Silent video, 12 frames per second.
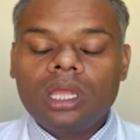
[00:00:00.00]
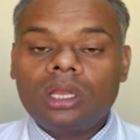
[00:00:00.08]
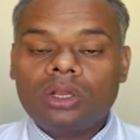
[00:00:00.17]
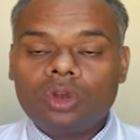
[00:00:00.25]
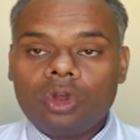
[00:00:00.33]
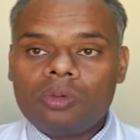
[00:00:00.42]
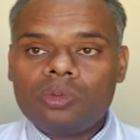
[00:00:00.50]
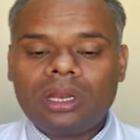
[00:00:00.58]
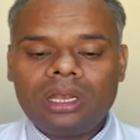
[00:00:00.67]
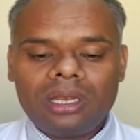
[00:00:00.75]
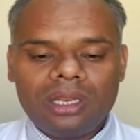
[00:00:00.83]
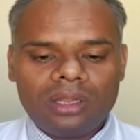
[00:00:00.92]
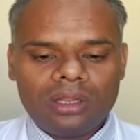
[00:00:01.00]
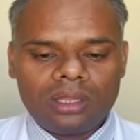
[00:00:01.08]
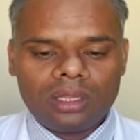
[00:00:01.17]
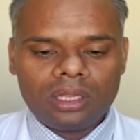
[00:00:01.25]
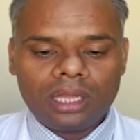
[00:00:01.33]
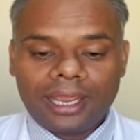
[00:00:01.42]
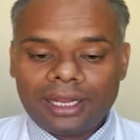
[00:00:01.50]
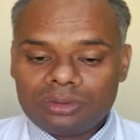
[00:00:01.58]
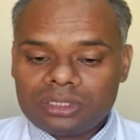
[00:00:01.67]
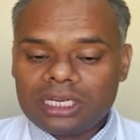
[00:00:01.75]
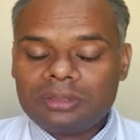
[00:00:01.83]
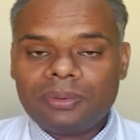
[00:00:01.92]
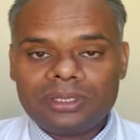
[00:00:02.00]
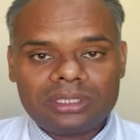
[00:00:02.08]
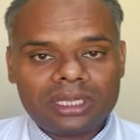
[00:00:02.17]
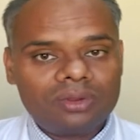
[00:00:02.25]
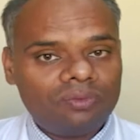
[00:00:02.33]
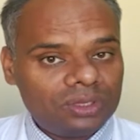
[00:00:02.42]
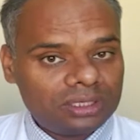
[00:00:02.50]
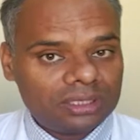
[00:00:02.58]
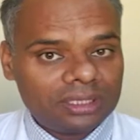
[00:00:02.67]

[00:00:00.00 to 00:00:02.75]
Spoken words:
glomerular hydrostatic pressure which